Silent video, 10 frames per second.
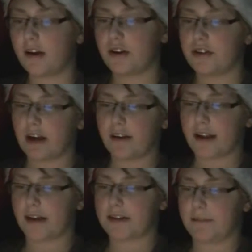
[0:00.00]
She
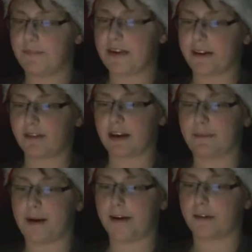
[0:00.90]
held out to him eagerly
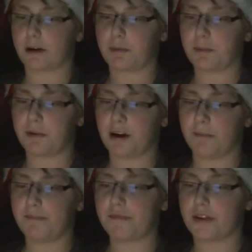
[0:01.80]
upon her open
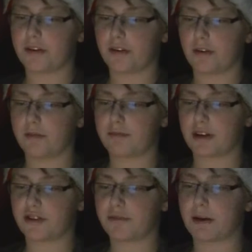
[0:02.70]
palm. The dull,
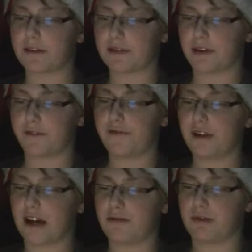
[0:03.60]
precious metal seemed to
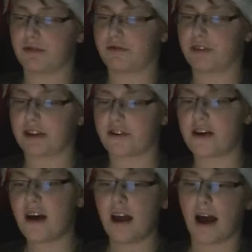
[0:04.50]
flash with the reflection
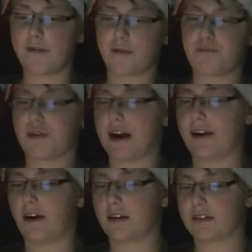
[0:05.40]
of her bright
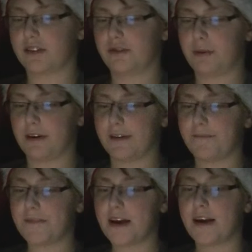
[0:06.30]
and ardent spirit.
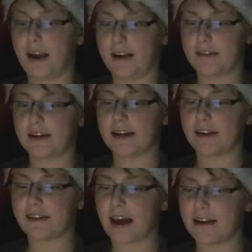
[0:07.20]
"Isn't it
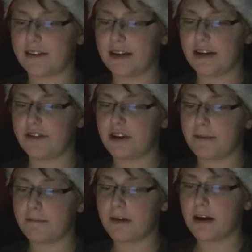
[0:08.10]
a dandy,
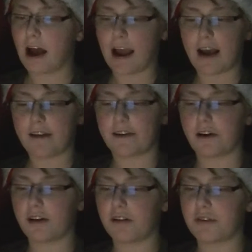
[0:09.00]
Jim? I hunted
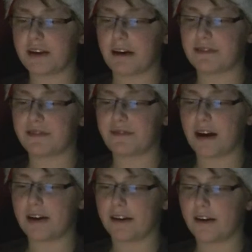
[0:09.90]
all over town to
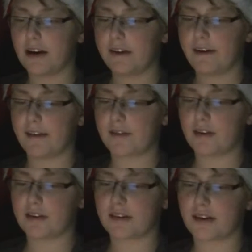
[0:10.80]
find it. You have to
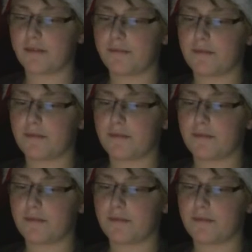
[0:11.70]
look at